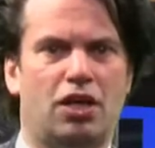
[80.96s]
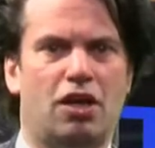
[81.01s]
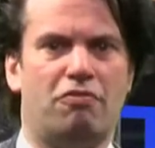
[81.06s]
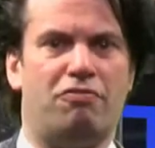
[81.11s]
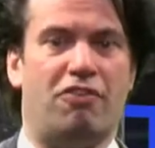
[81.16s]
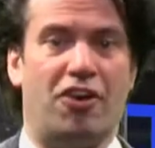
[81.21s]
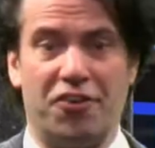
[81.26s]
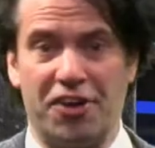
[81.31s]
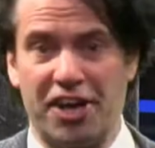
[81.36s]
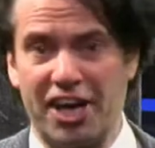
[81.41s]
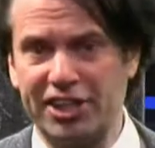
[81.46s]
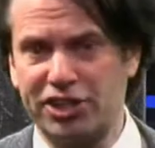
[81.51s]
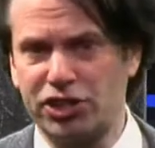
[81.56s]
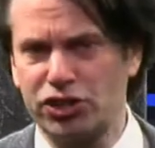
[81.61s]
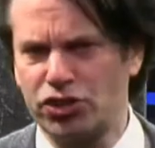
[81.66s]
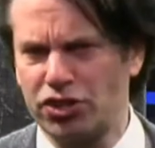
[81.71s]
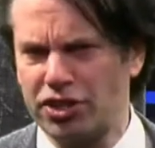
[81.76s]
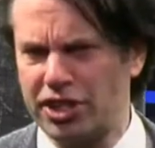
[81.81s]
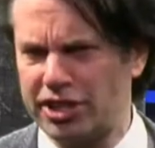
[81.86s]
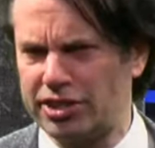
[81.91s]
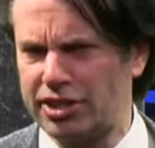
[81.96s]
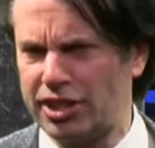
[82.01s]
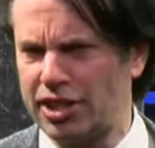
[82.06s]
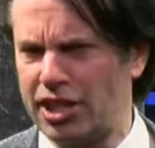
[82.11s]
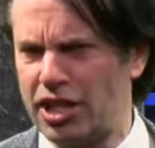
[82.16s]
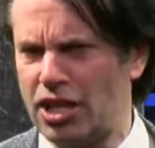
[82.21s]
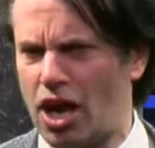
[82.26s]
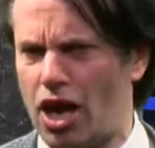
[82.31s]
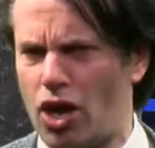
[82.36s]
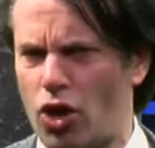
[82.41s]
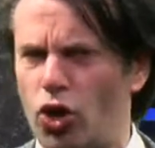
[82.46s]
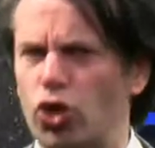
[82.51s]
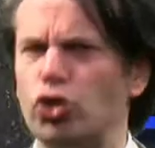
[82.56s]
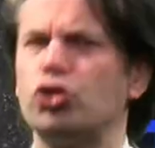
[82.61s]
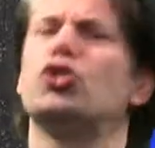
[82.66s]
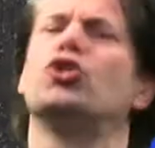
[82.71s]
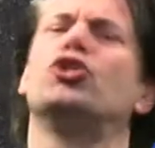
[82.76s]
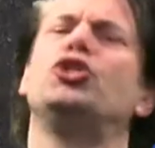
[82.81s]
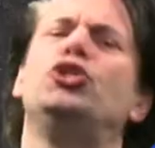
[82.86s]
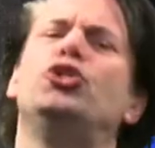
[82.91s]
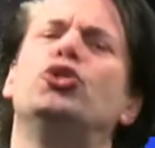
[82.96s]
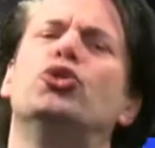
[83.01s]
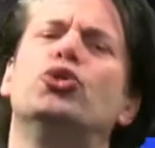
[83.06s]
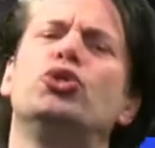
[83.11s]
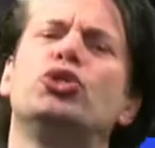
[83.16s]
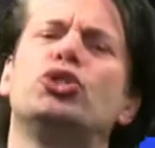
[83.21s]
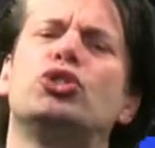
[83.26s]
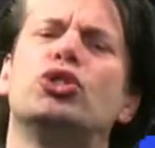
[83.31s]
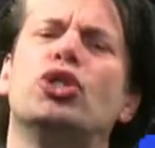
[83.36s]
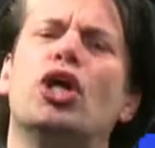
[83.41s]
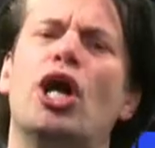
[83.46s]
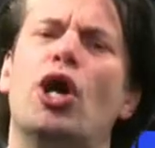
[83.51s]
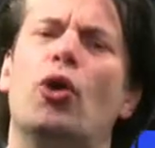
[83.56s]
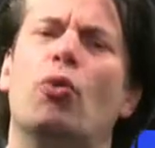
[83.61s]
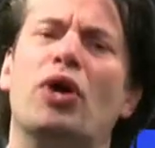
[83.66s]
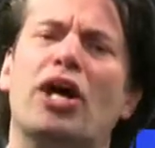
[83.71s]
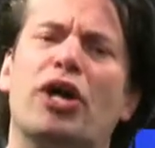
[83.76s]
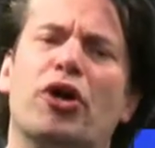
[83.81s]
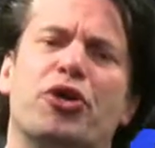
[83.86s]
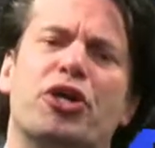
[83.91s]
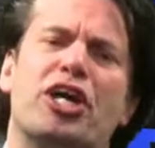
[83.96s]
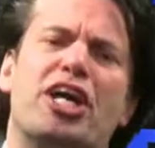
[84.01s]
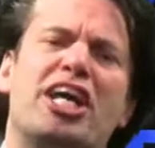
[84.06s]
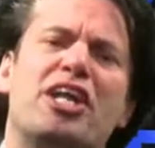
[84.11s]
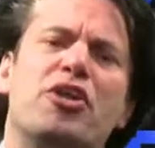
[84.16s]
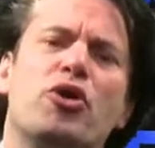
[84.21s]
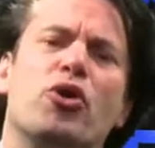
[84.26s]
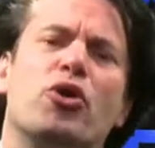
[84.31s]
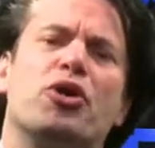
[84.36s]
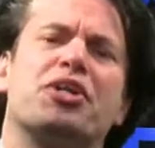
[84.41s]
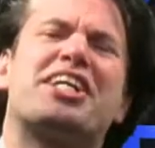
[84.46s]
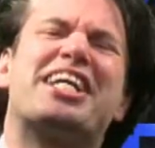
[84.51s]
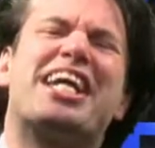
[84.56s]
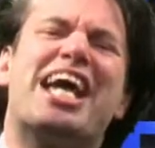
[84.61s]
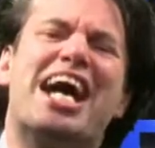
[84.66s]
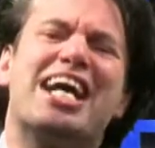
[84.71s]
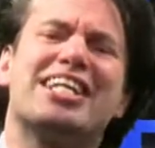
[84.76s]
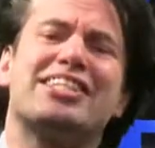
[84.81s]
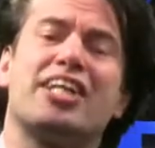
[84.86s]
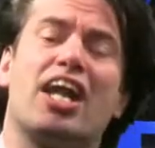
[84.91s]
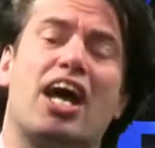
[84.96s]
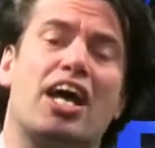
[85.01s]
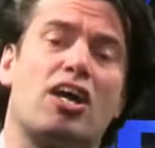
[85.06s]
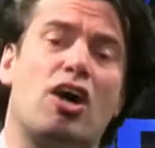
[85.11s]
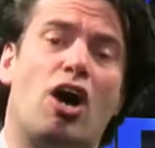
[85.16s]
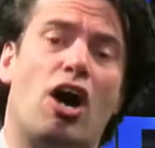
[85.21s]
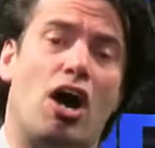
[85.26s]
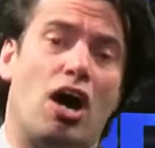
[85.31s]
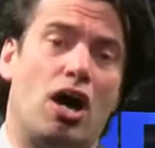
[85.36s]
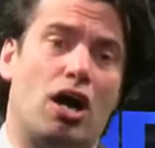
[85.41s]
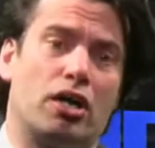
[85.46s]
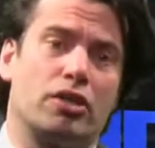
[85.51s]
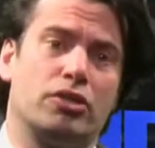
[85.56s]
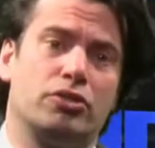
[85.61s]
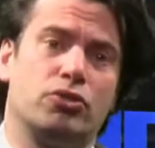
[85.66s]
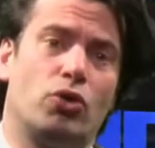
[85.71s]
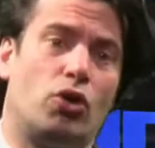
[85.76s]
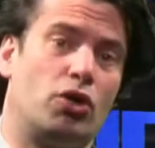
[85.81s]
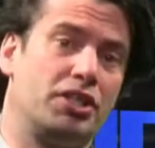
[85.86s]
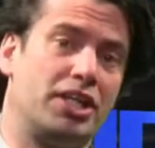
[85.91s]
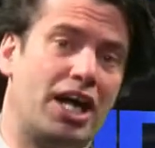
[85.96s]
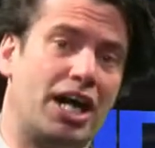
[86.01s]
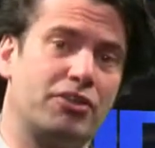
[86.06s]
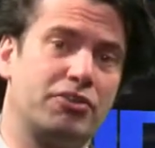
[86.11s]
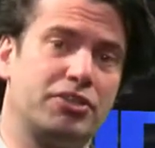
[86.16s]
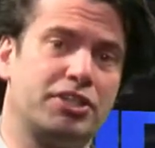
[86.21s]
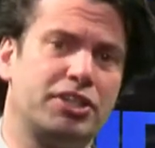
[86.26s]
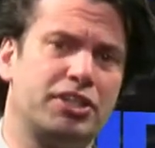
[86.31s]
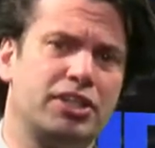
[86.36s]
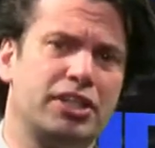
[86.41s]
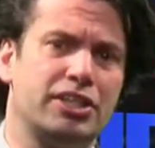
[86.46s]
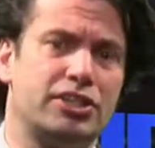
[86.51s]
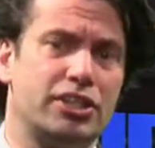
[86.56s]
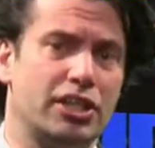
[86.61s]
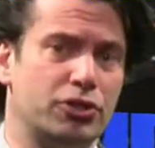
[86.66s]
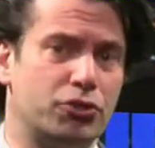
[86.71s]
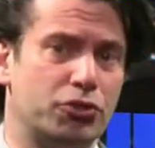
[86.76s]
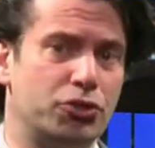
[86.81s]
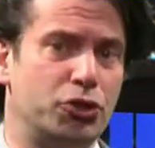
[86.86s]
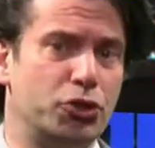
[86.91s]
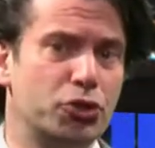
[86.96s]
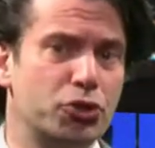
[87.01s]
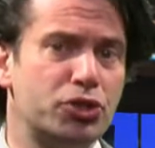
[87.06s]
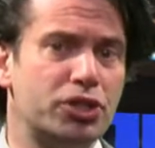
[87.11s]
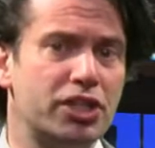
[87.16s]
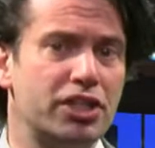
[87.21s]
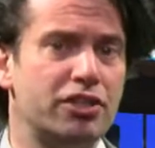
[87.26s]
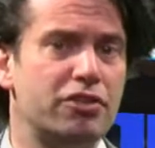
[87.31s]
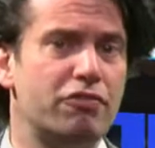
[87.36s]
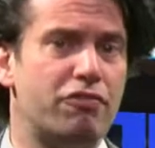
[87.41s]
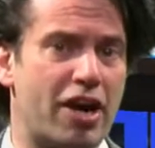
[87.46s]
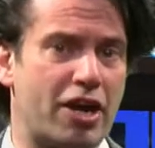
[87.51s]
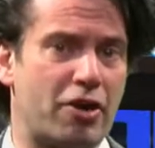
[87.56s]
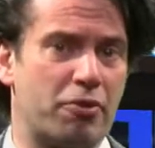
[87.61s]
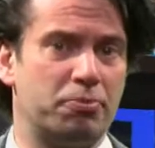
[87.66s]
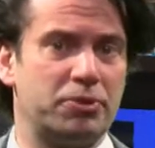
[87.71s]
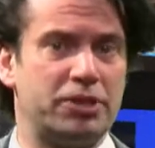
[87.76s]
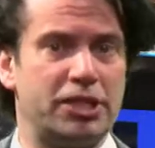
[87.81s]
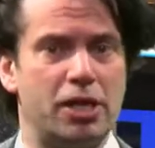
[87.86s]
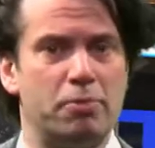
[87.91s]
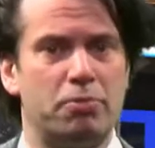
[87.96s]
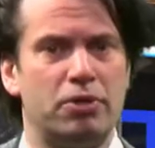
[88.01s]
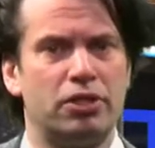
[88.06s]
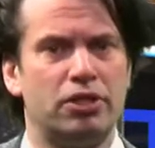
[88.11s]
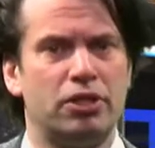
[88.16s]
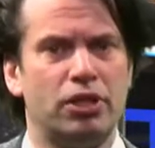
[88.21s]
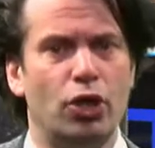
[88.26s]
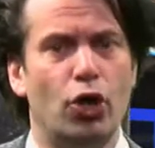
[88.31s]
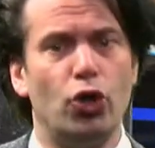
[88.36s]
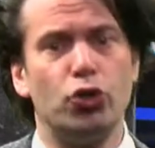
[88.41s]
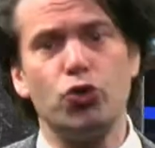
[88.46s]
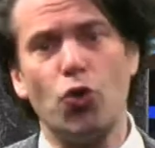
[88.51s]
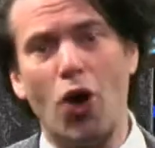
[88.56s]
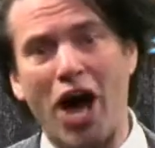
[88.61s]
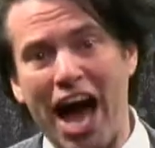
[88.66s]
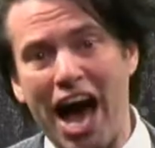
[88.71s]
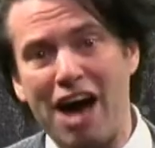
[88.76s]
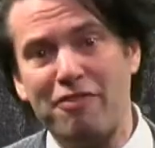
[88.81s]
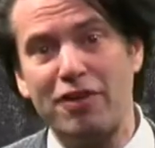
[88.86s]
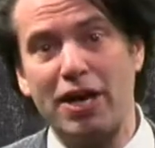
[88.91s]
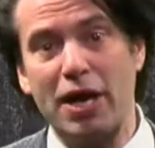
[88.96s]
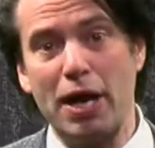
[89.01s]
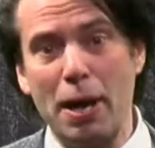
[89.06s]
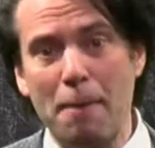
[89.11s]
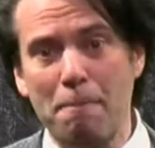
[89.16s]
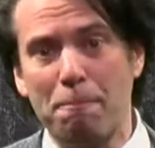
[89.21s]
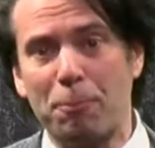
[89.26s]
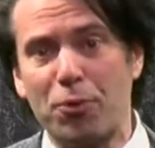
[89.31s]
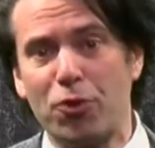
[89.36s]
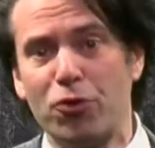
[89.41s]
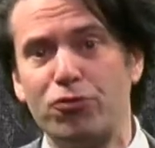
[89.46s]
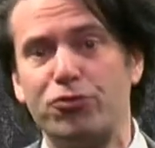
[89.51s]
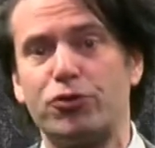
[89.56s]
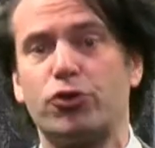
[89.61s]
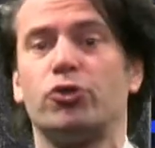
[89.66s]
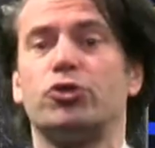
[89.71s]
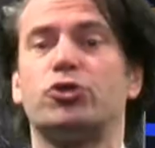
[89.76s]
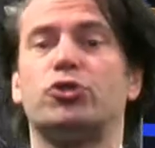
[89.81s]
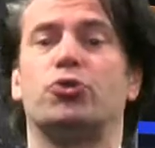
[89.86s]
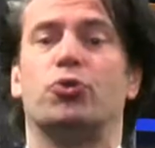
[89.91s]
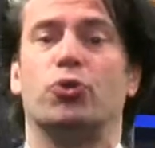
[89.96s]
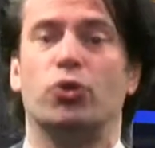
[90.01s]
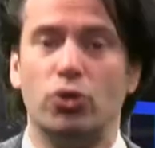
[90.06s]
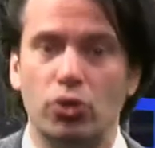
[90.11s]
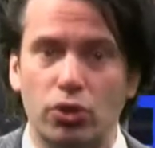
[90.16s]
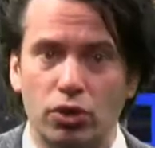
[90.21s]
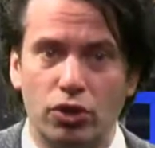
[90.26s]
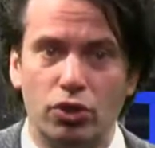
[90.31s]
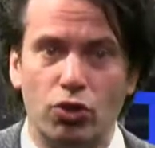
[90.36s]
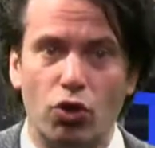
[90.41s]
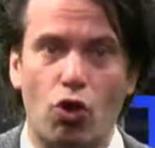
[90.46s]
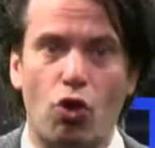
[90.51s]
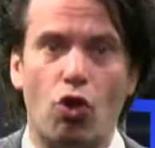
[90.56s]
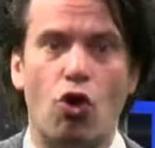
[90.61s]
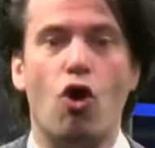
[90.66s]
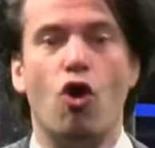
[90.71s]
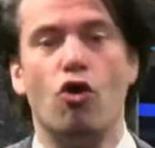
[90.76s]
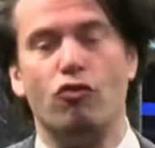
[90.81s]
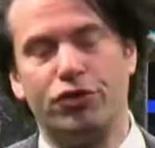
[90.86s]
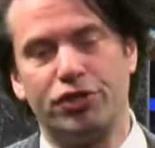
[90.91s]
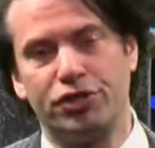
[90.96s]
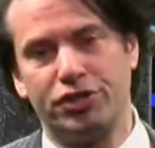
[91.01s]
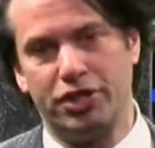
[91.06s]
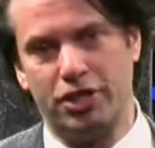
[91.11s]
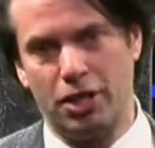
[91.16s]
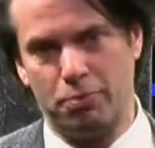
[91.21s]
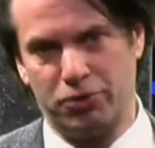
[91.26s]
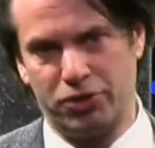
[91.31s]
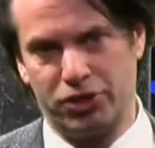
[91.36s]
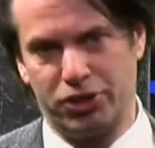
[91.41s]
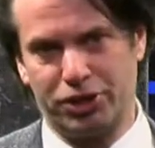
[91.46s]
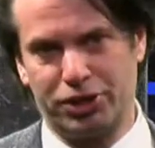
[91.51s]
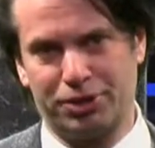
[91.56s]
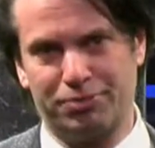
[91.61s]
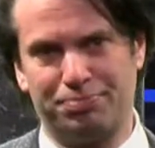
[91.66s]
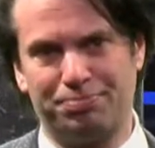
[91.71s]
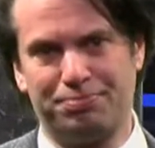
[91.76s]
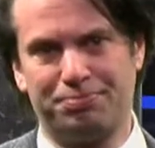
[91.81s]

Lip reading: Variations on this technique are also used where an inert gas like argon or nitrogen is introduced in the vacuum chamber to have improved control over the deposition.